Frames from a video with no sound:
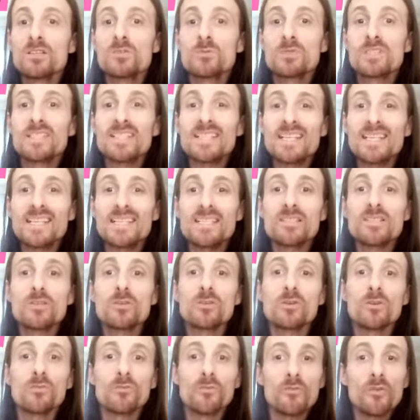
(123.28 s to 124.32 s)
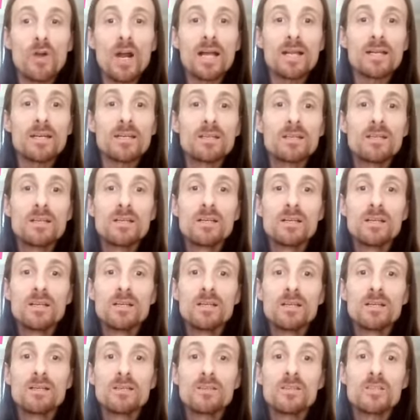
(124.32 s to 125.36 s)
so it's easier to fret.
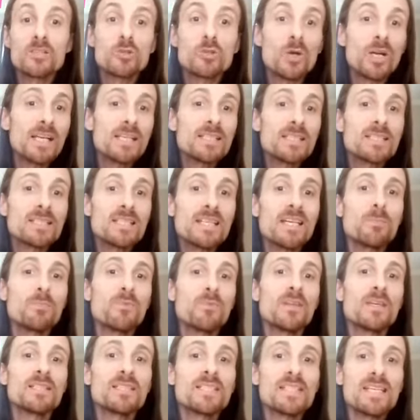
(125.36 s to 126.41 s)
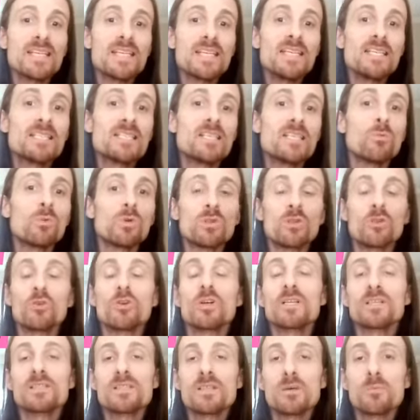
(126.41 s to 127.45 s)
The trick is to keep things easy when
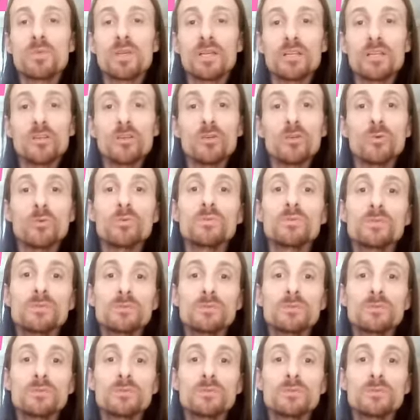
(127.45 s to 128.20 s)
learning something new.